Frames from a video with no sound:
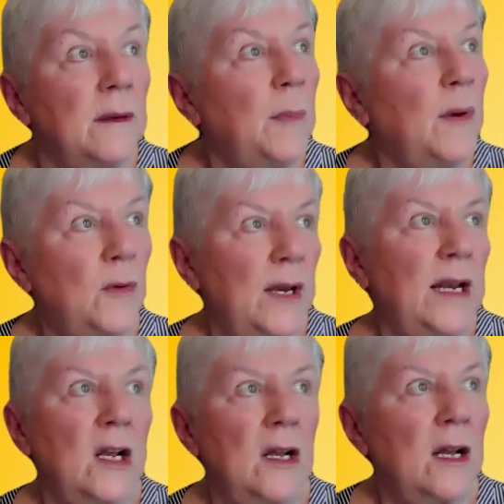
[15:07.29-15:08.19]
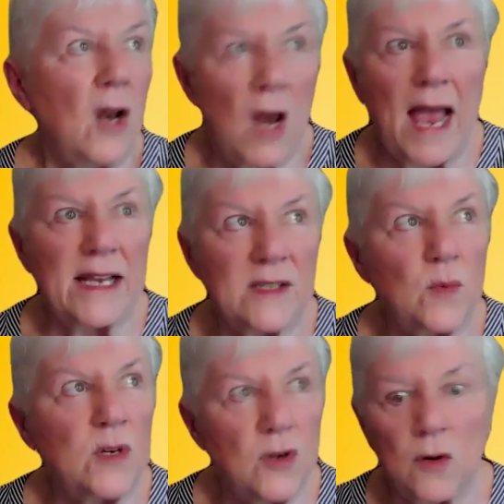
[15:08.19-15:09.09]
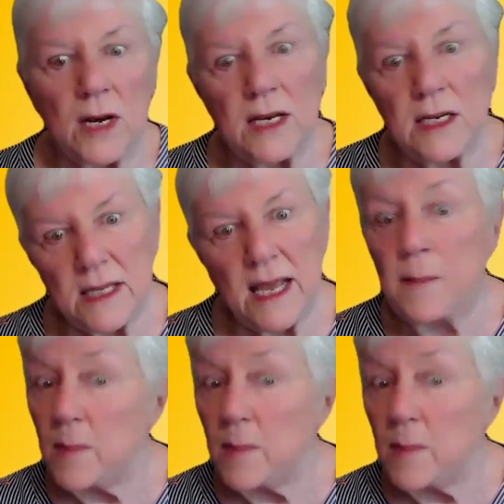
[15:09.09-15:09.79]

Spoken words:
building class would turn into that?